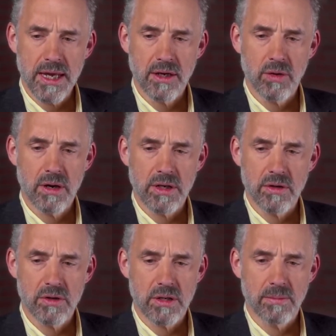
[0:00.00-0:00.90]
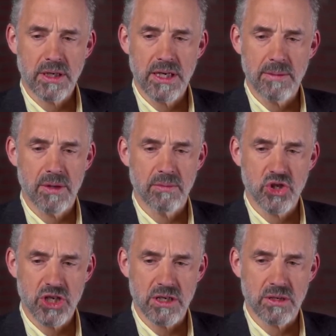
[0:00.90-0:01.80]
and know how to use them but keep them
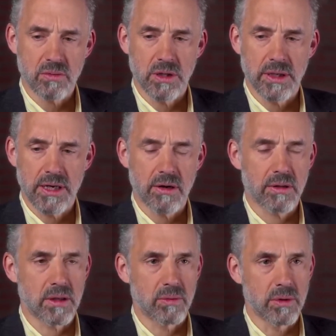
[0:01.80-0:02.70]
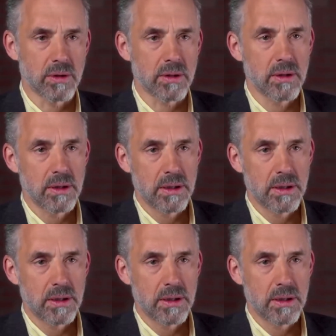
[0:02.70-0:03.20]
sheathed will inherit the world.